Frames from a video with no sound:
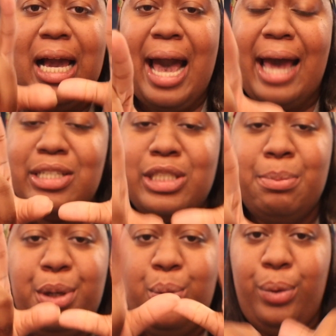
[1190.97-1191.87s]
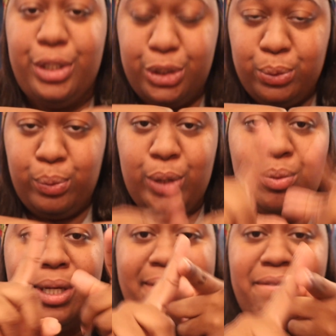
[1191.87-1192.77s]
God should be with you when you
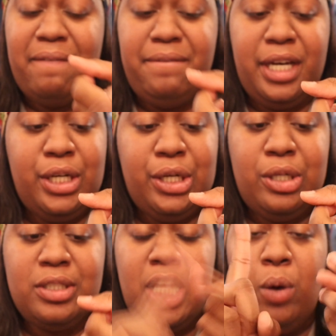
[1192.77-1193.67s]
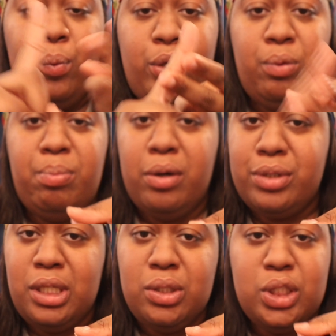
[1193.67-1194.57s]
looking for vendors, when you
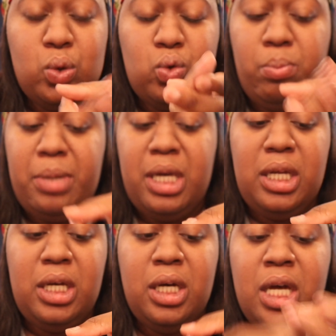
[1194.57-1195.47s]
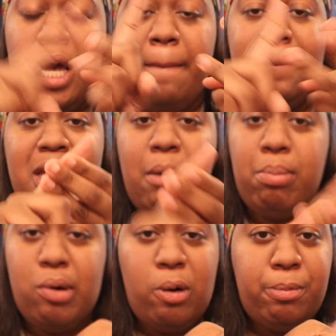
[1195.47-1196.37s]
posting on social media. Be
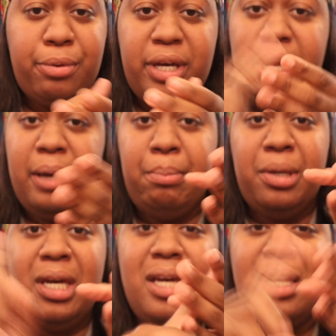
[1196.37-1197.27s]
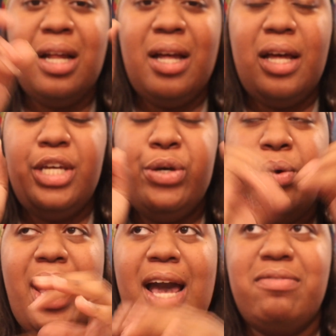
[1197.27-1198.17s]
appropriate. You
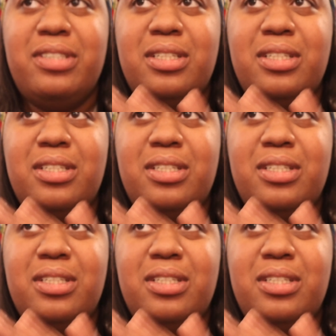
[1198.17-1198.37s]
don't have